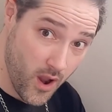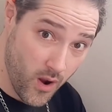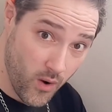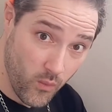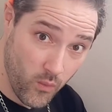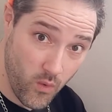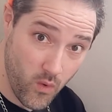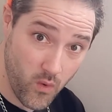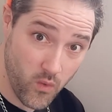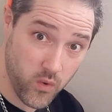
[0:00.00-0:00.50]

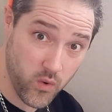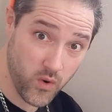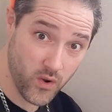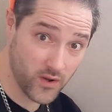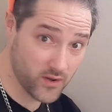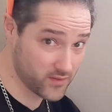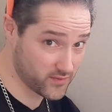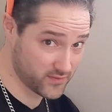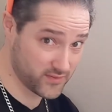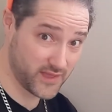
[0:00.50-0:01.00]
Woo,
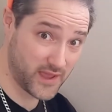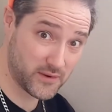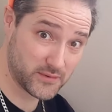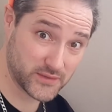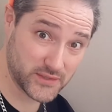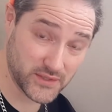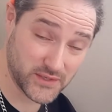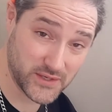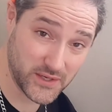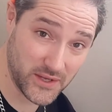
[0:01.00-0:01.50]
that
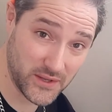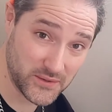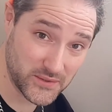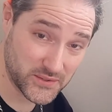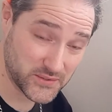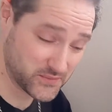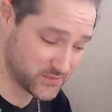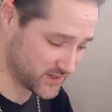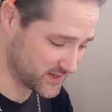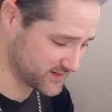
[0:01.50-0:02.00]
was a
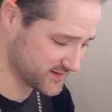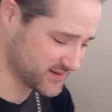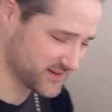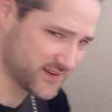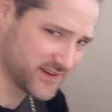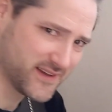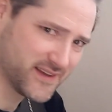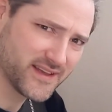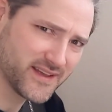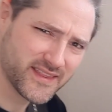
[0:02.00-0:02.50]
close one.
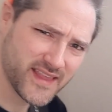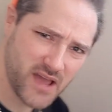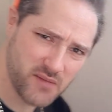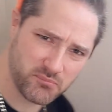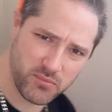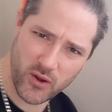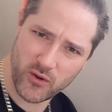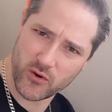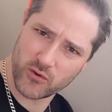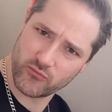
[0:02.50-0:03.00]
That
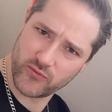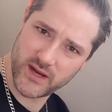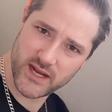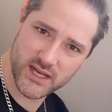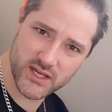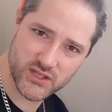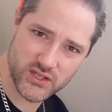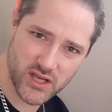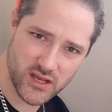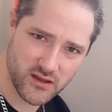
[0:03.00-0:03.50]
bloke got
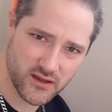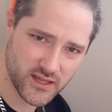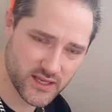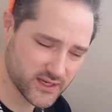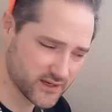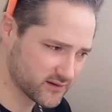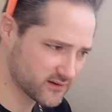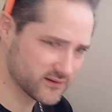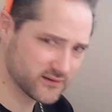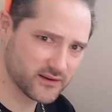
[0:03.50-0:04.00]
really
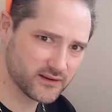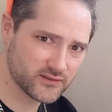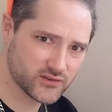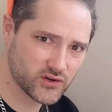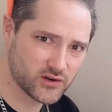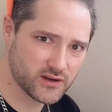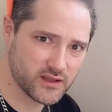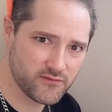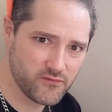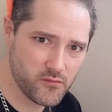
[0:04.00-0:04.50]
shirty. I'm
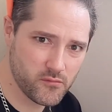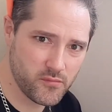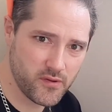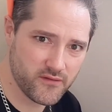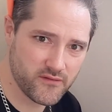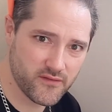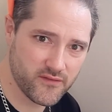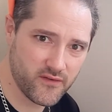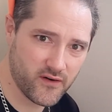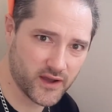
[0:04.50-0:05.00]
trying to give him a bit
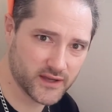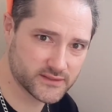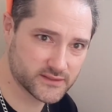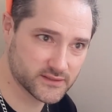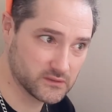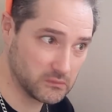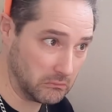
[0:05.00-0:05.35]
of advice.